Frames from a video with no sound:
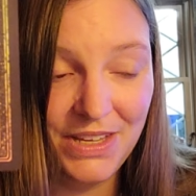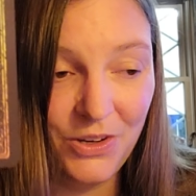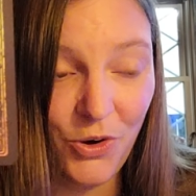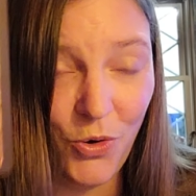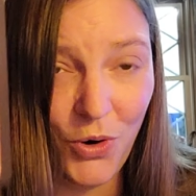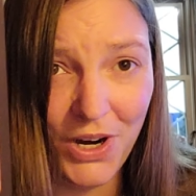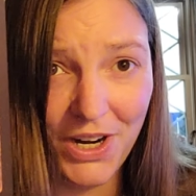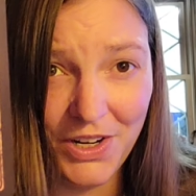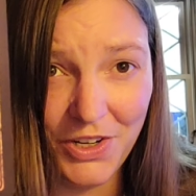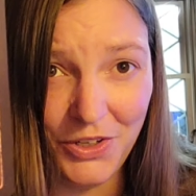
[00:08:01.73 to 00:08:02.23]

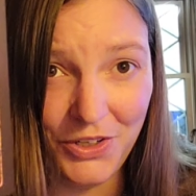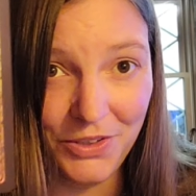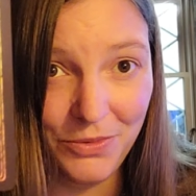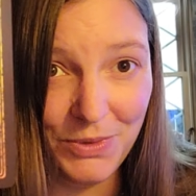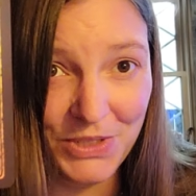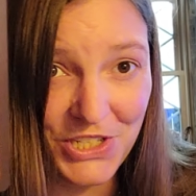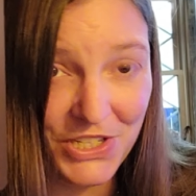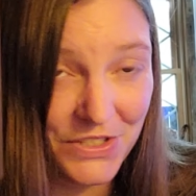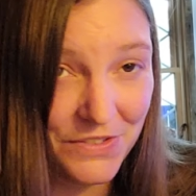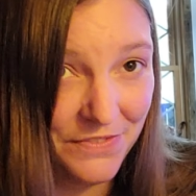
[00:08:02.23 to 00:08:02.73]
Oracle,
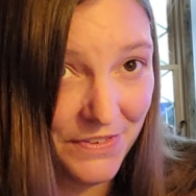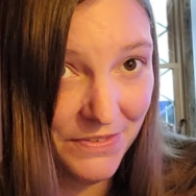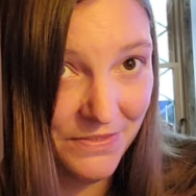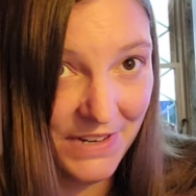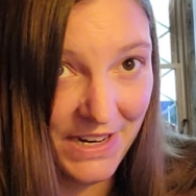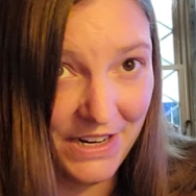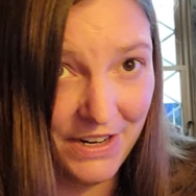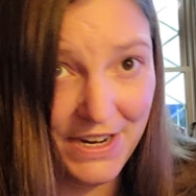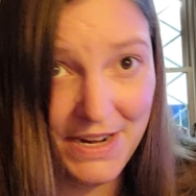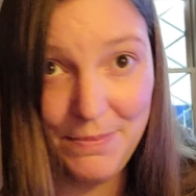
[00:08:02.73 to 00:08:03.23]
which is
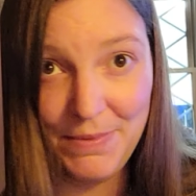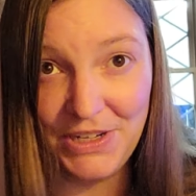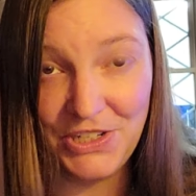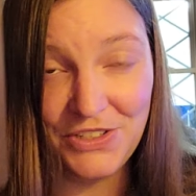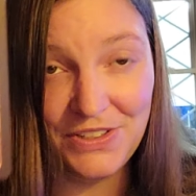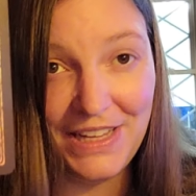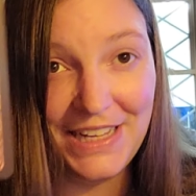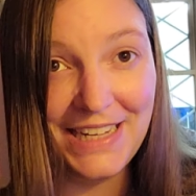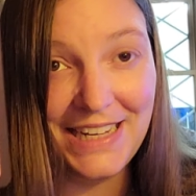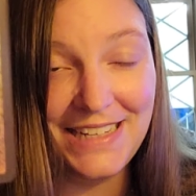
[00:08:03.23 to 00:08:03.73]
very
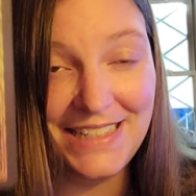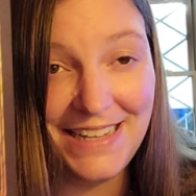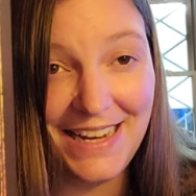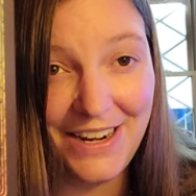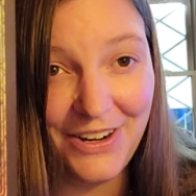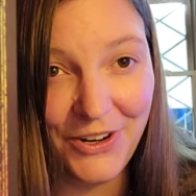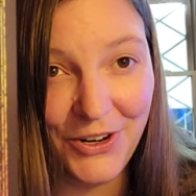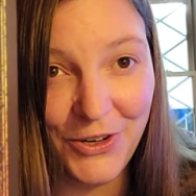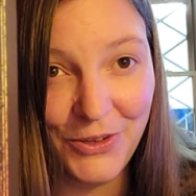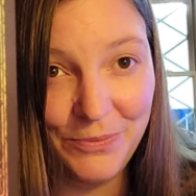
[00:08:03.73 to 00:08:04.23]
much like a
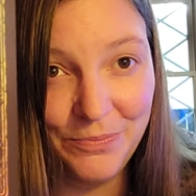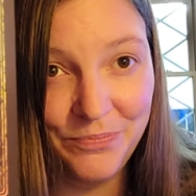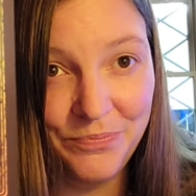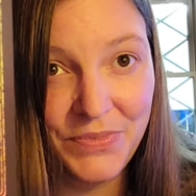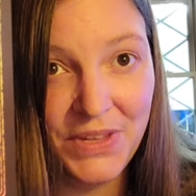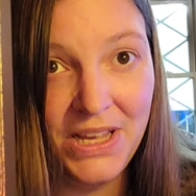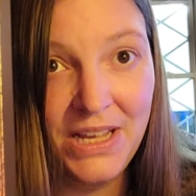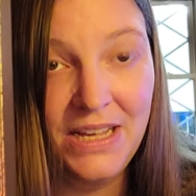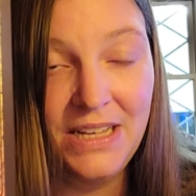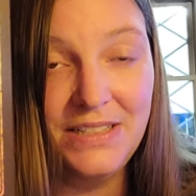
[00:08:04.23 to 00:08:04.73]
tarot
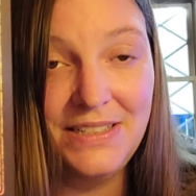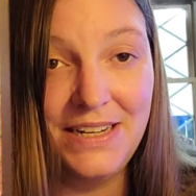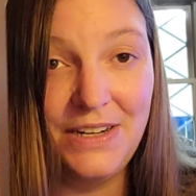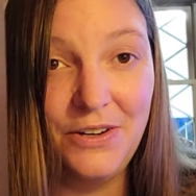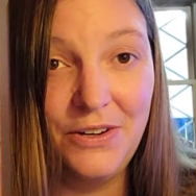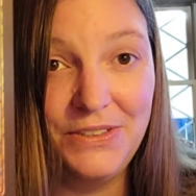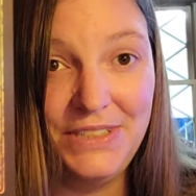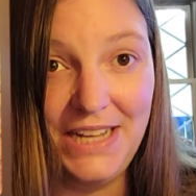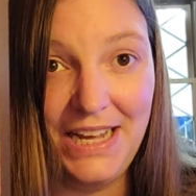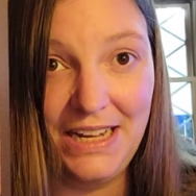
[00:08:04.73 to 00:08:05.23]

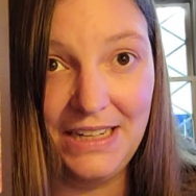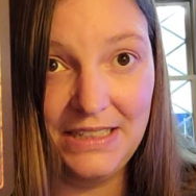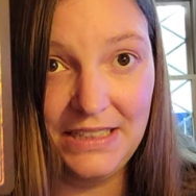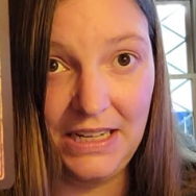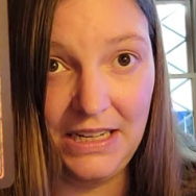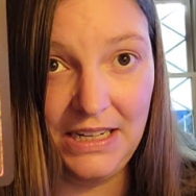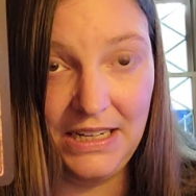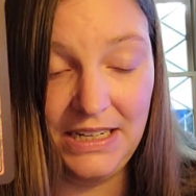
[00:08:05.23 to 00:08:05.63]
deck.